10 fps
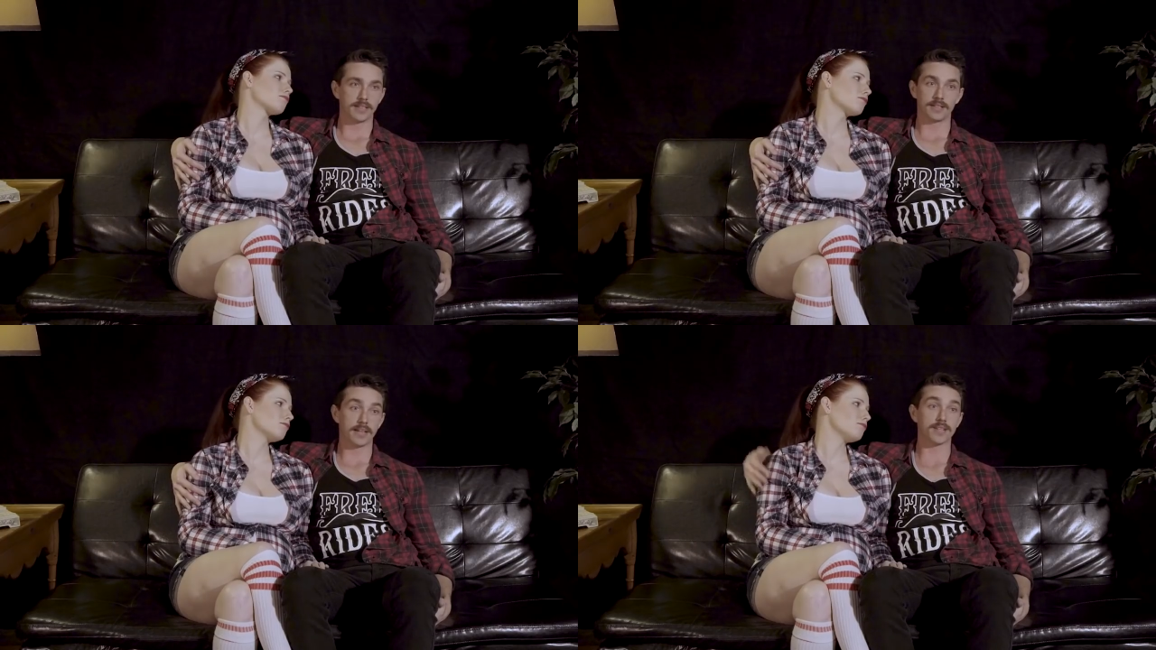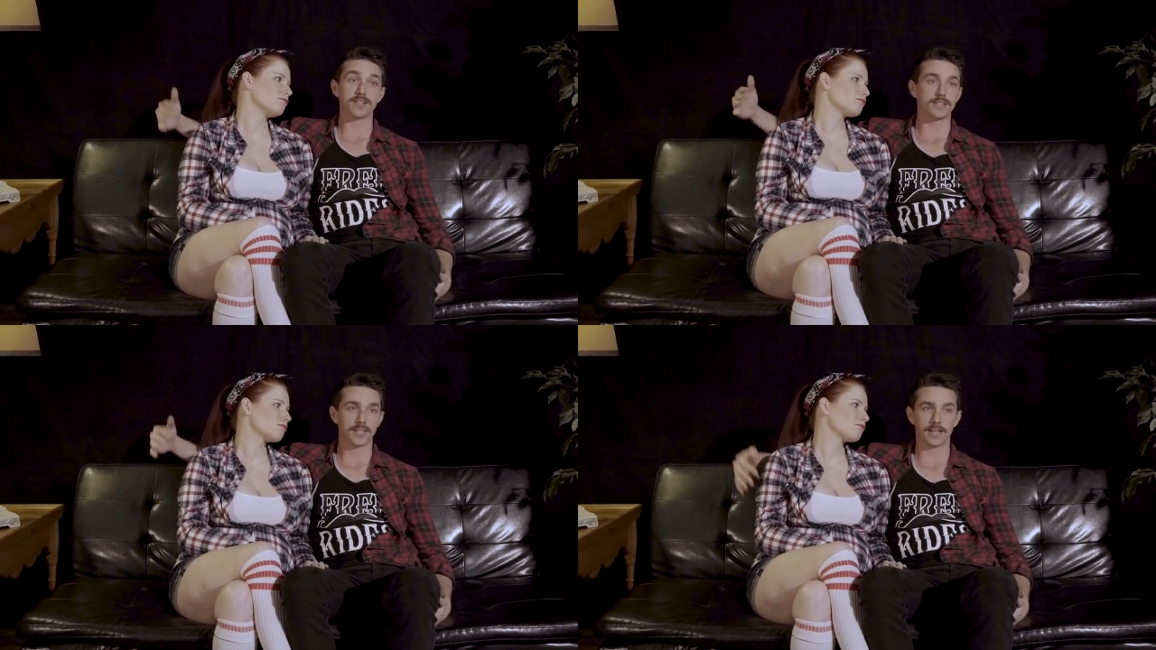Speaker 1: Uh,
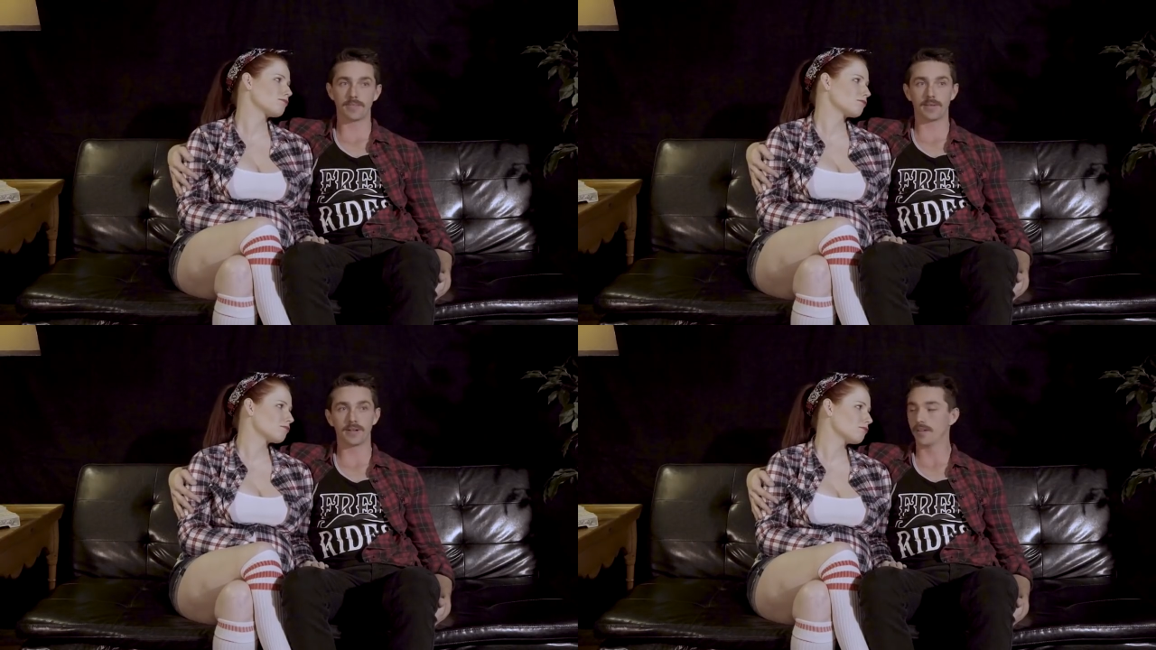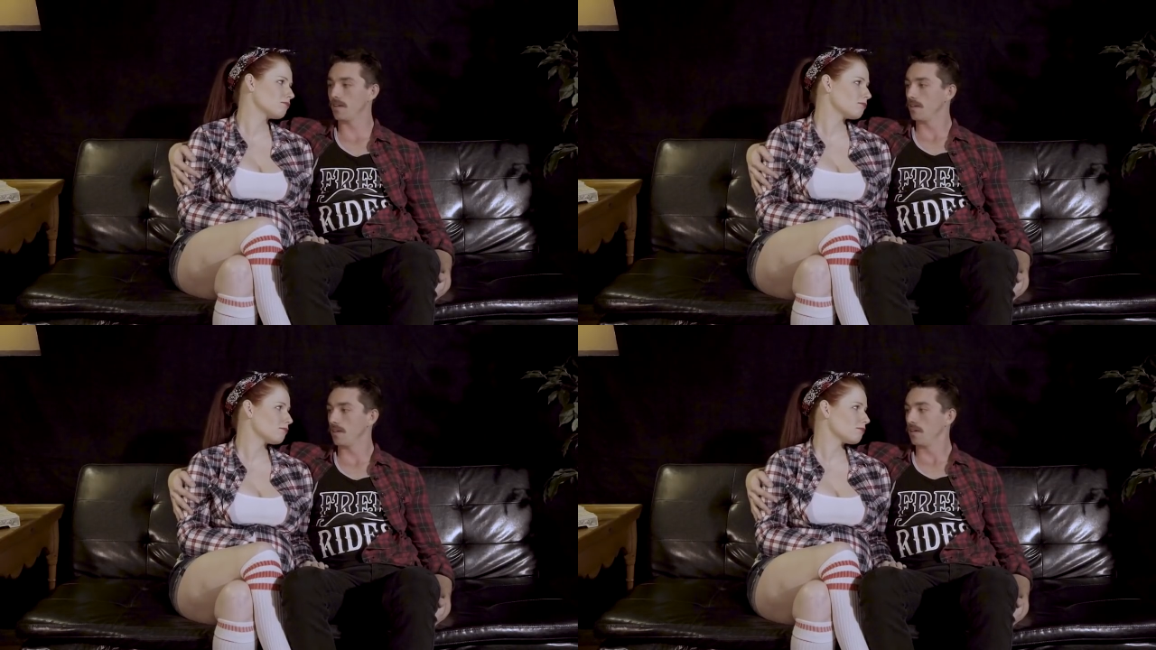like she said, I mean,
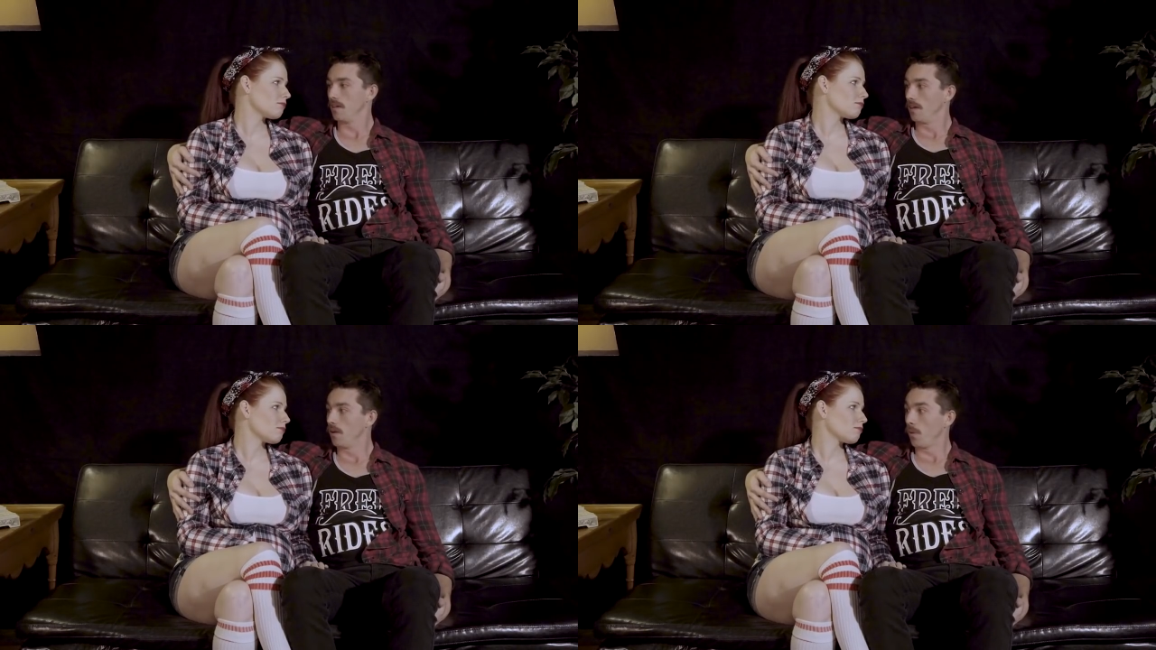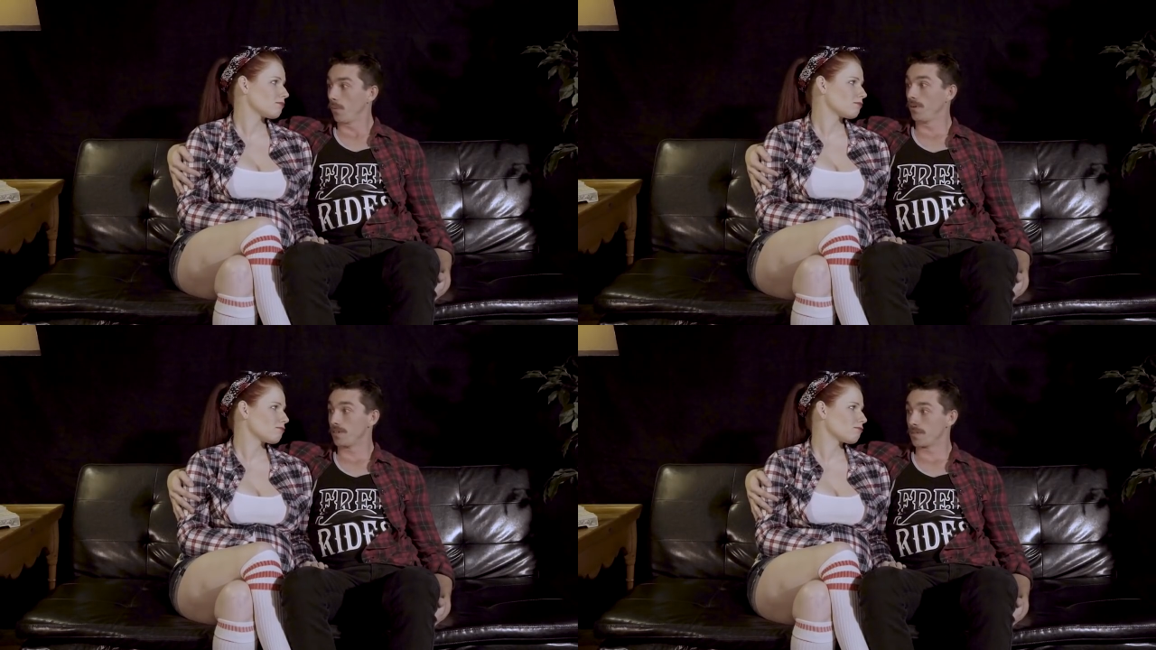
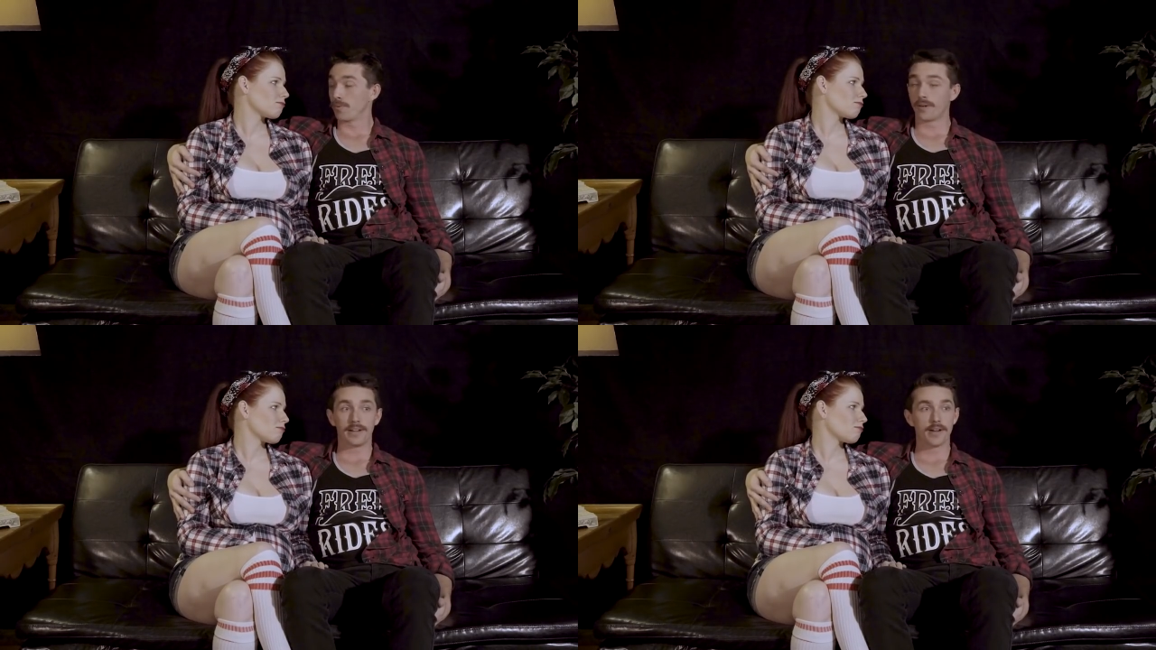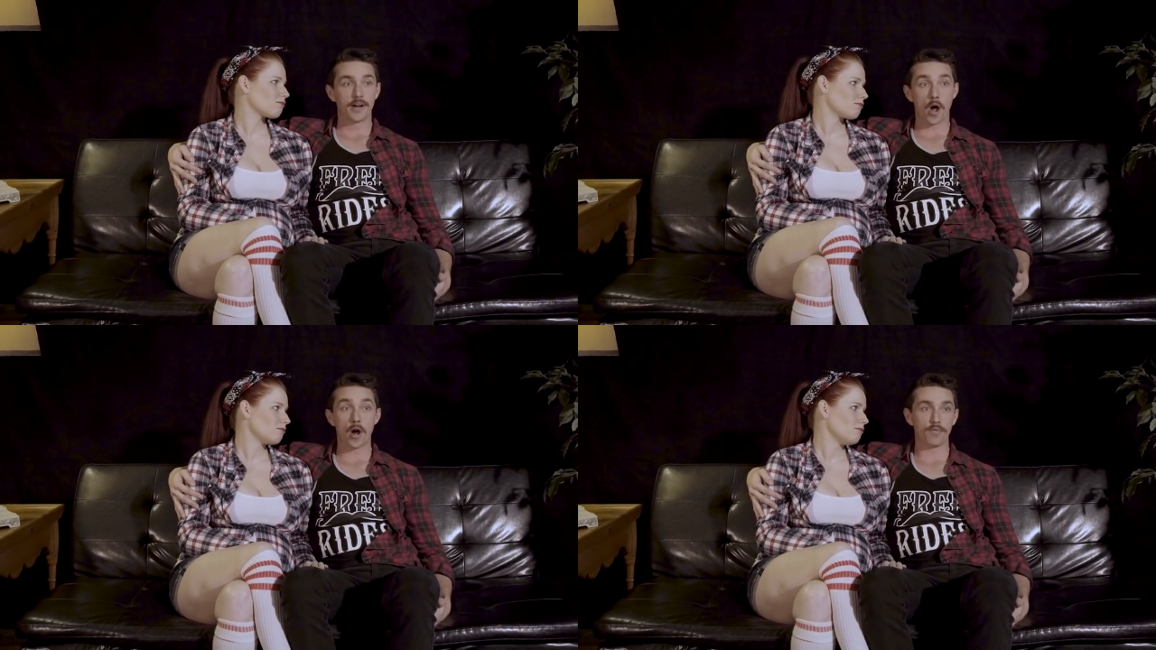we're into some pretty
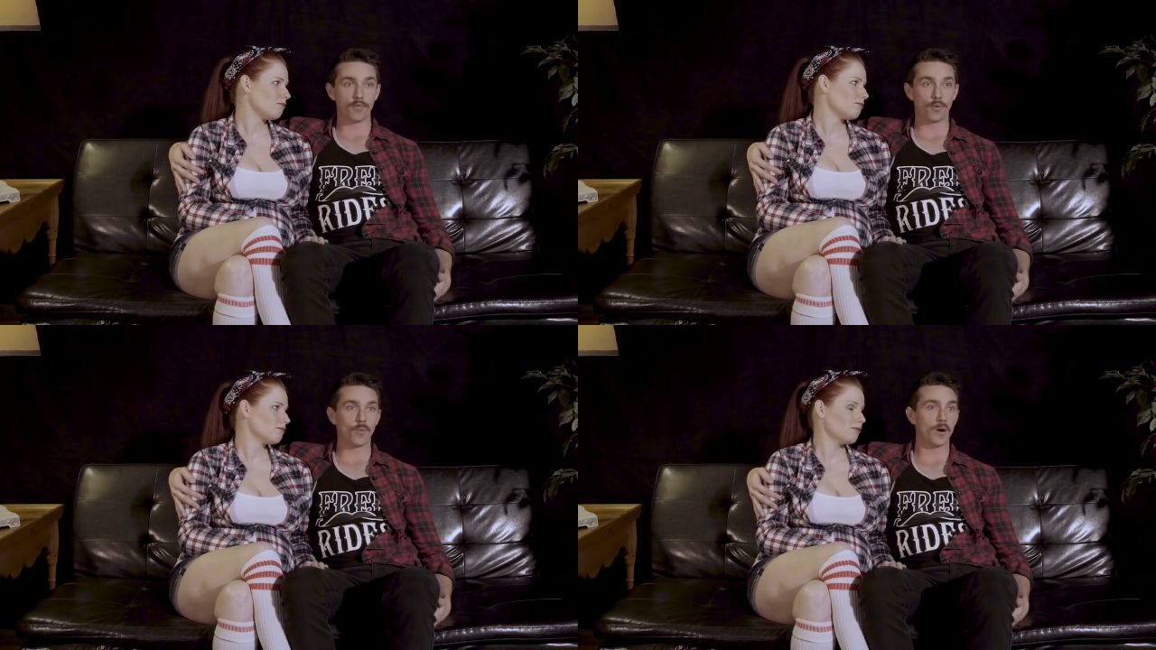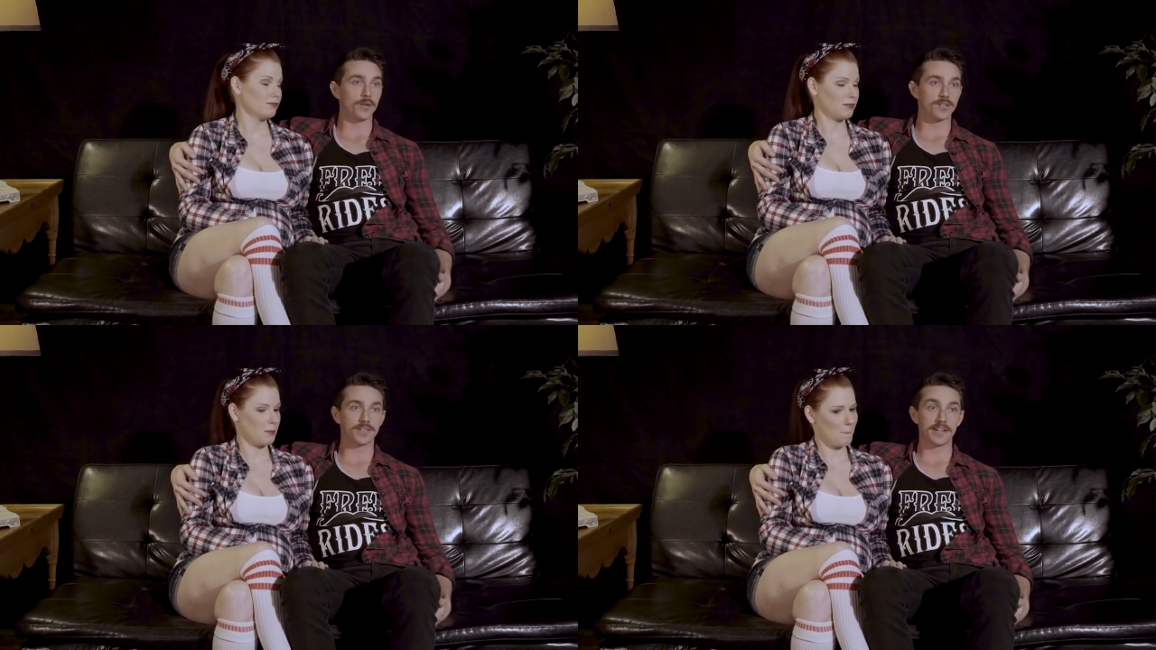off the
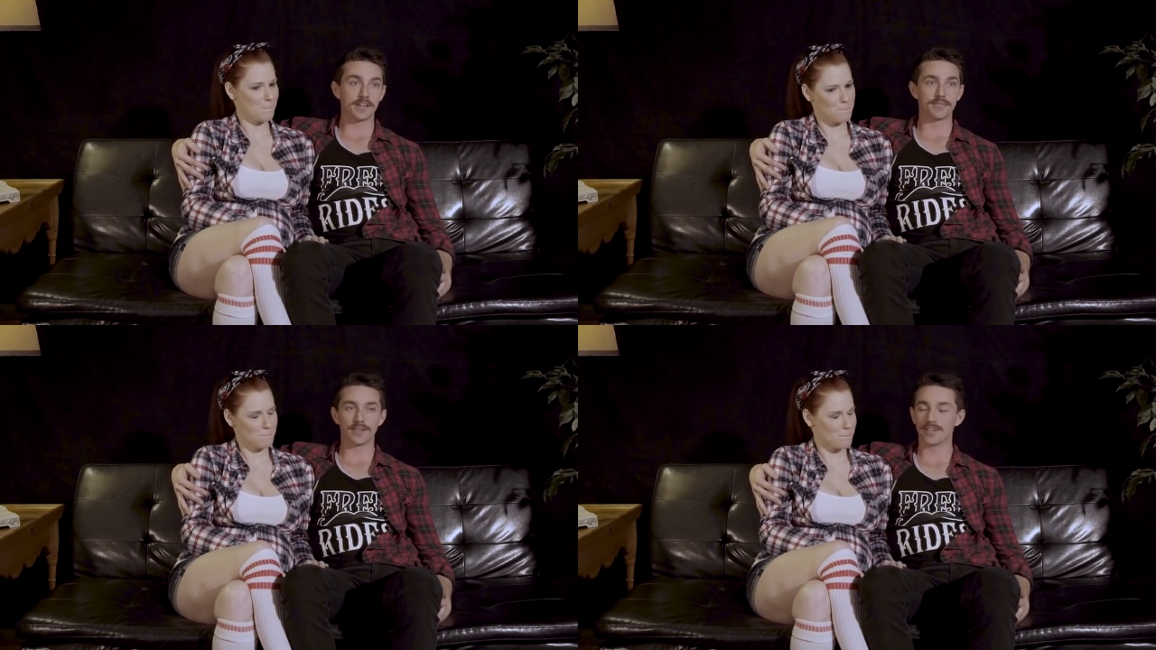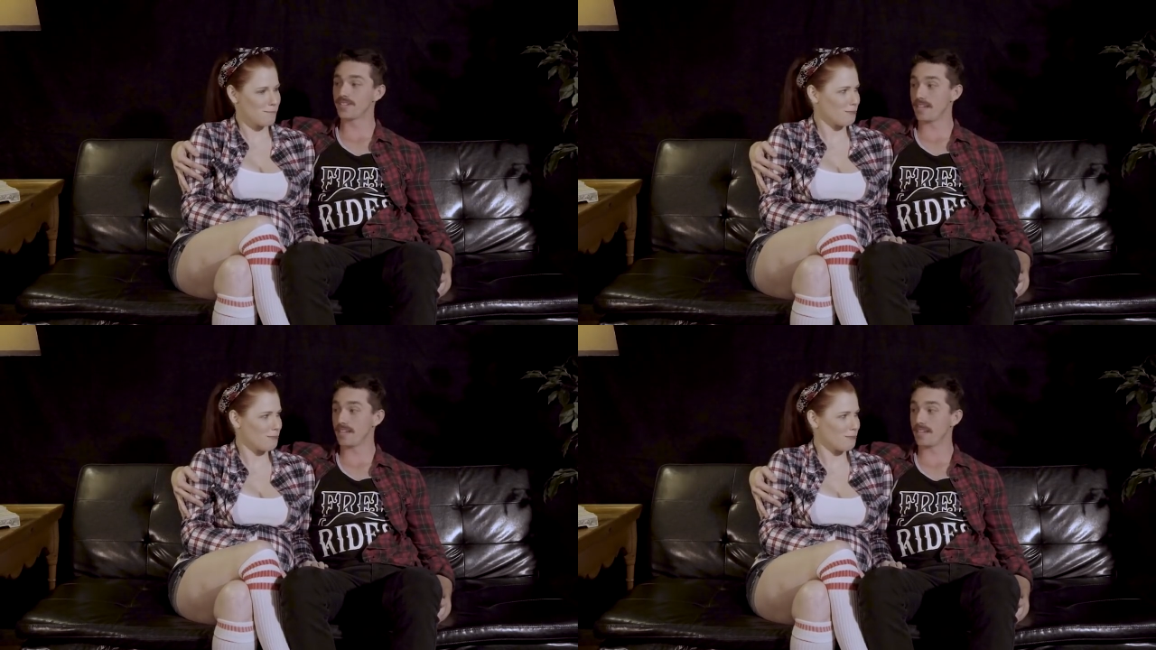wall stuff,